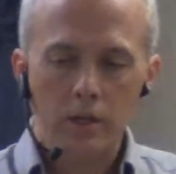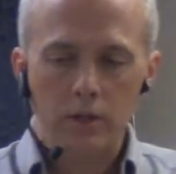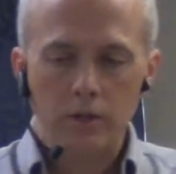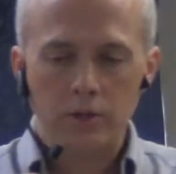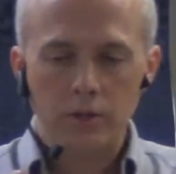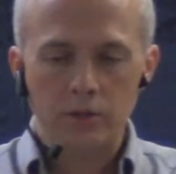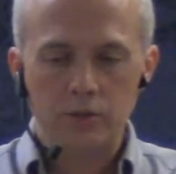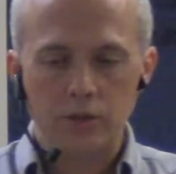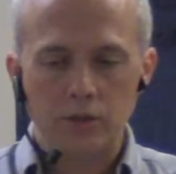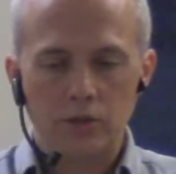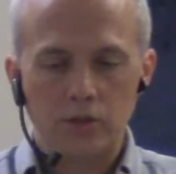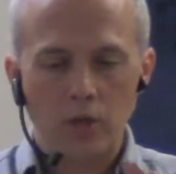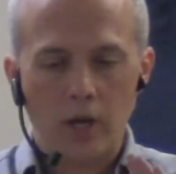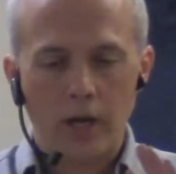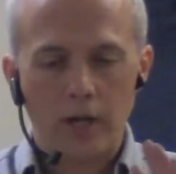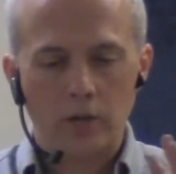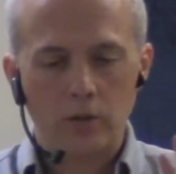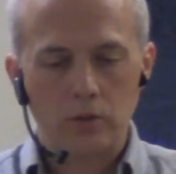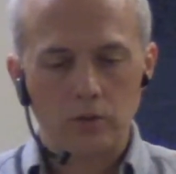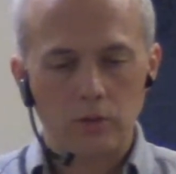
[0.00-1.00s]
does the
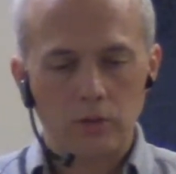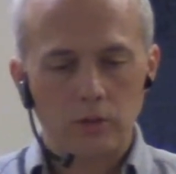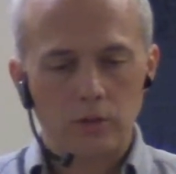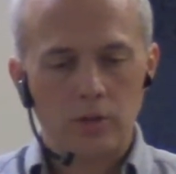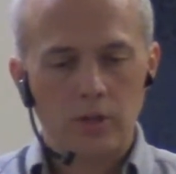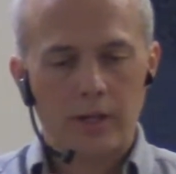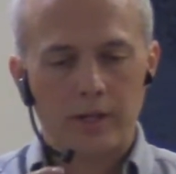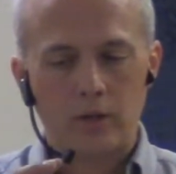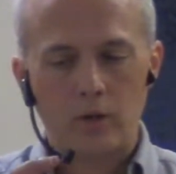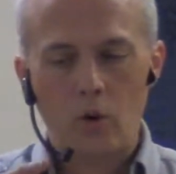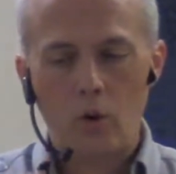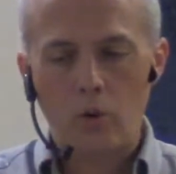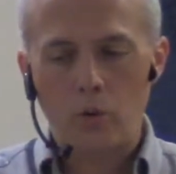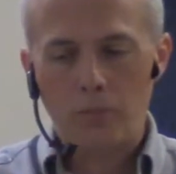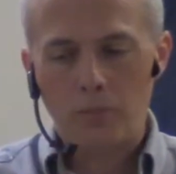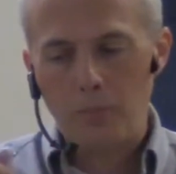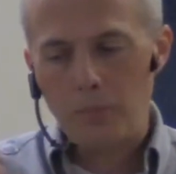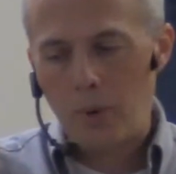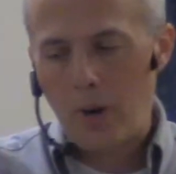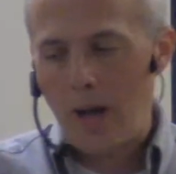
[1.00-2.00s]
cycle go
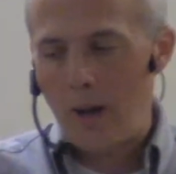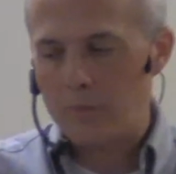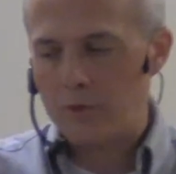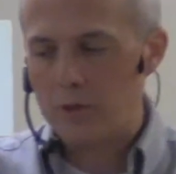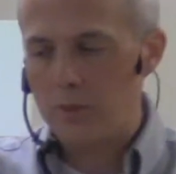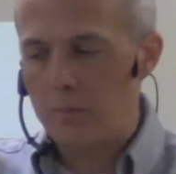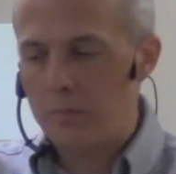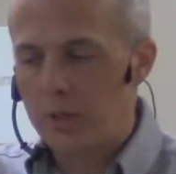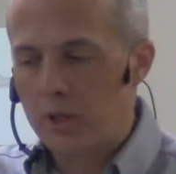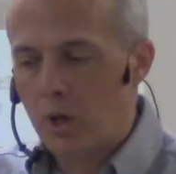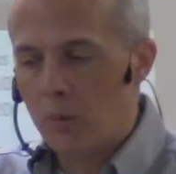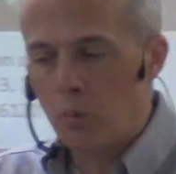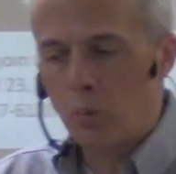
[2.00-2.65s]
perhaps become